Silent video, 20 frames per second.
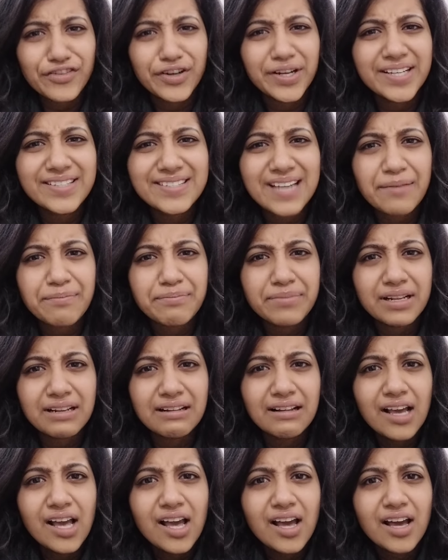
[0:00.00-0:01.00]
For
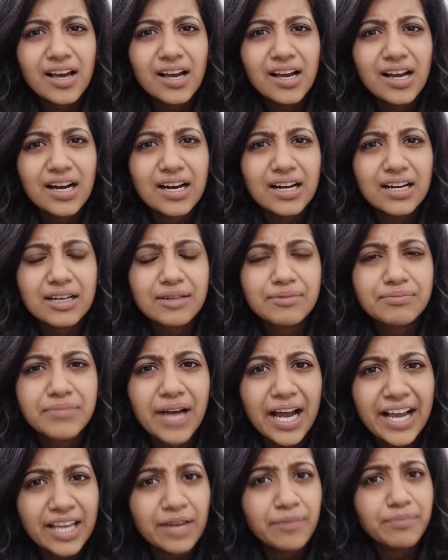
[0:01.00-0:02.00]
example,
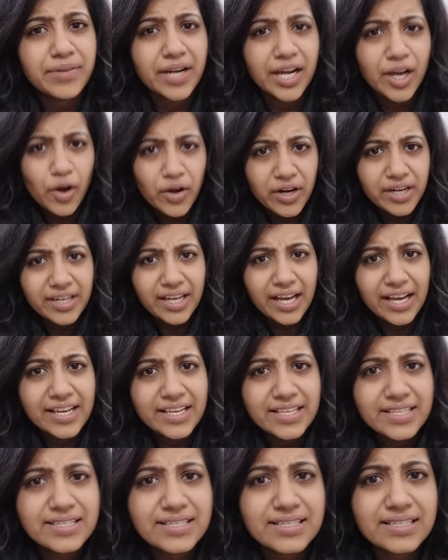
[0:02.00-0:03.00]
I can
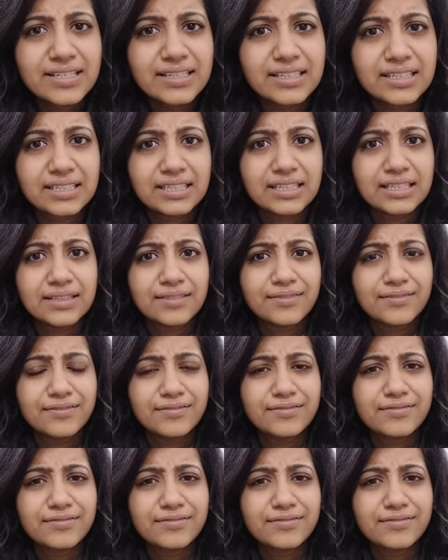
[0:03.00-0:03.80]
prioritize